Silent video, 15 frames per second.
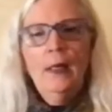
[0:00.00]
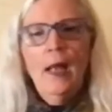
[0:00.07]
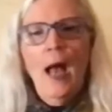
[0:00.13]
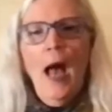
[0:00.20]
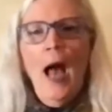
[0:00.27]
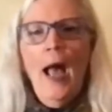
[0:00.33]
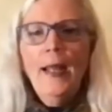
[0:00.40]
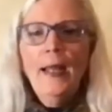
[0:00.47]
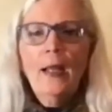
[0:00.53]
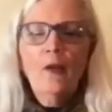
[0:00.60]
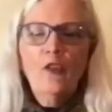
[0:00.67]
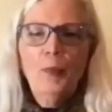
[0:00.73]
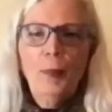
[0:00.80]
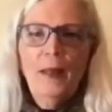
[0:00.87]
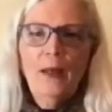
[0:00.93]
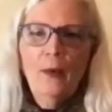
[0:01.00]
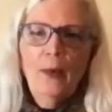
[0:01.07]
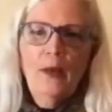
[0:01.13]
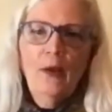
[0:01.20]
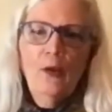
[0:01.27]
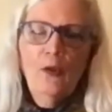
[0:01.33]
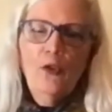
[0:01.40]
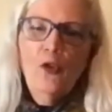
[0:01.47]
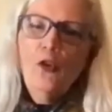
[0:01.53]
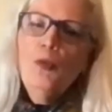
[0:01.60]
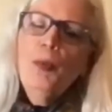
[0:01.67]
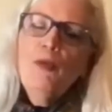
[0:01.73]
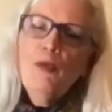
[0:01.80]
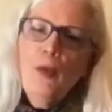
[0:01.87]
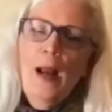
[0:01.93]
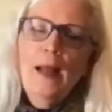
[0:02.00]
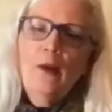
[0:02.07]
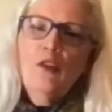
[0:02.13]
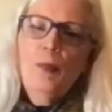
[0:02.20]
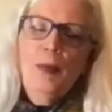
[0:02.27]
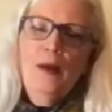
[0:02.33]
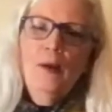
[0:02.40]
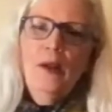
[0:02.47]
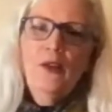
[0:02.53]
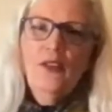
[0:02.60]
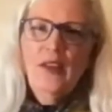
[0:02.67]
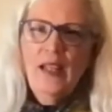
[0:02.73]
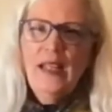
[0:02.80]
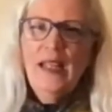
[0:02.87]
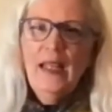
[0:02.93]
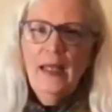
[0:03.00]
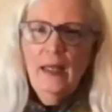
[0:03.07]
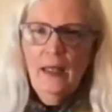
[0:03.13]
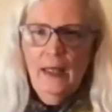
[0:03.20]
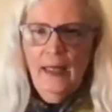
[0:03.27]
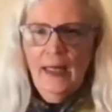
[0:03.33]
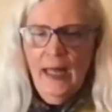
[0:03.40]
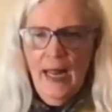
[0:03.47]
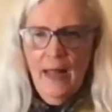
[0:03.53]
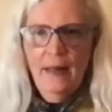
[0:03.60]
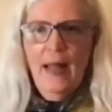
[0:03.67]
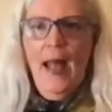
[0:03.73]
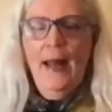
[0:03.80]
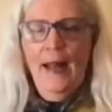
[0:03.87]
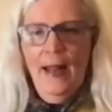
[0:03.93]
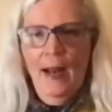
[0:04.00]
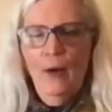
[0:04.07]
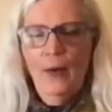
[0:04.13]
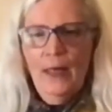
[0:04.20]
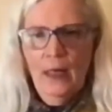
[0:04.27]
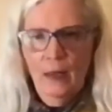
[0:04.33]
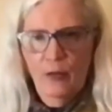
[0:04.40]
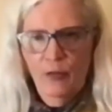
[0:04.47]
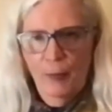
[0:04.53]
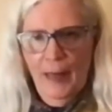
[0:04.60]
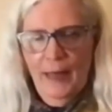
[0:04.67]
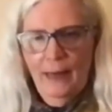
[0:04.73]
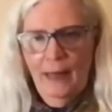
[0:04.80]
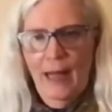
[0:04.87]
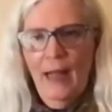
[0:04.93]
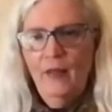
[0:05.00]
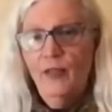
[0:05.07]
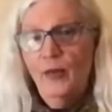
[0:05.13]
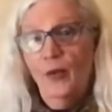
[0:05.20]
just before I experienced a healing in that area of my life,